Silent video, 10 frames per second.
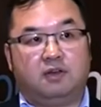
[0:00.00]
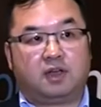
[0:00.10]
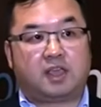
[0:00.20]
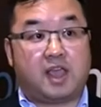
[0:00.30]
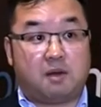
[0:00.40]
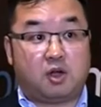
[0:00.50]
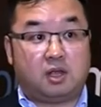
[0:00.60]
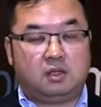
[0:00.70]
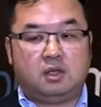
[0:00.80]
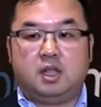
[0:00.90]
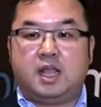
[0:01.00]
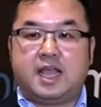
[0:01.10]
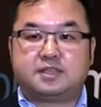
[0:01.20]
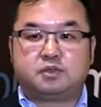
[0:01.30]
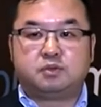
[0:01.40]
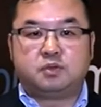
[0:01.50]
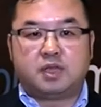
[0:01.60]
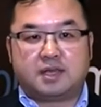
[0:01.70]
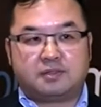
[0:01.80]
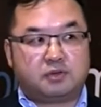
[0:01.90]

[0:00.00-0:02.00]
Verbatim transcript: camera as you as you